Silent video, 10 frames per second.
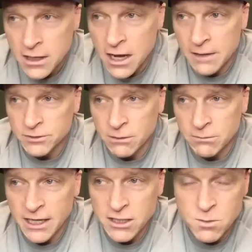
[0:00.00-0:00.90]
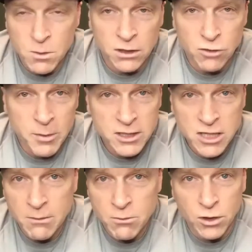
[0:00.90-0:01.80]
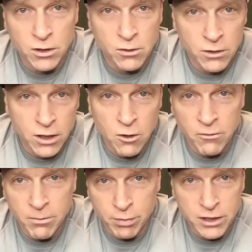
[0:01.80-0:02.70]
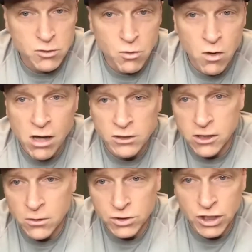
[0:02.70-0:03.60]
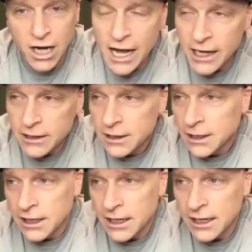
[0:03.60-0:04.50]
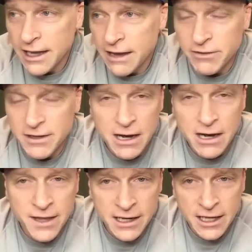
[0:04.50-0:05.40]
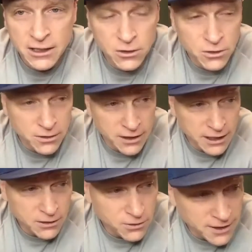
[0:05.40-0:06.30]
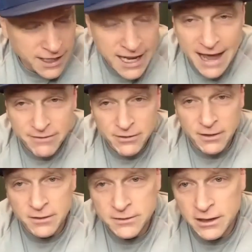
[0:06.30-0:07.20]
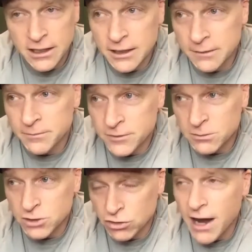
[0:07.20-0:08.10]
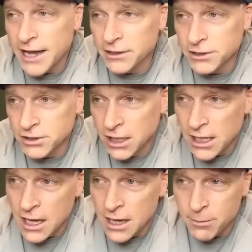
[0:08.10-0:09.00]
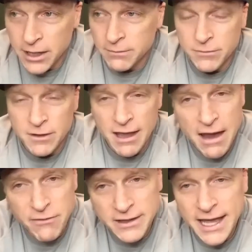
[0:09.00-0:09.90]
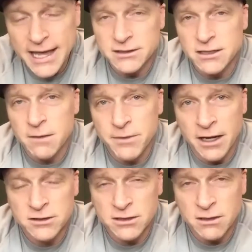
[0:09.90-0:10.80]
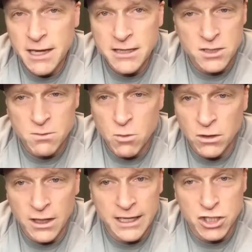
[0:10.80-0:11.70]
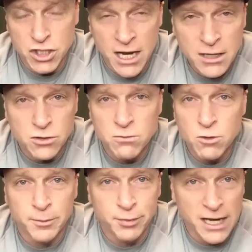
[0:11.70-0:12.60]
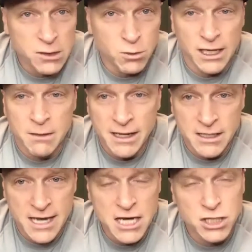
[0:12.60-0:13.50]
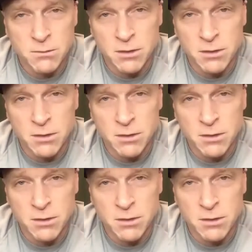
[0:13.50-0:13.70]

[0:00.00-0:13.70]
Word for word: Um, some days it's more aerobic type work, you know, brisk walk, slow jog, uh, every now and then hit a little, hit a little, get after it, um, some striders but every day it's something. And some days it's more like gentle, more breath work and meditation.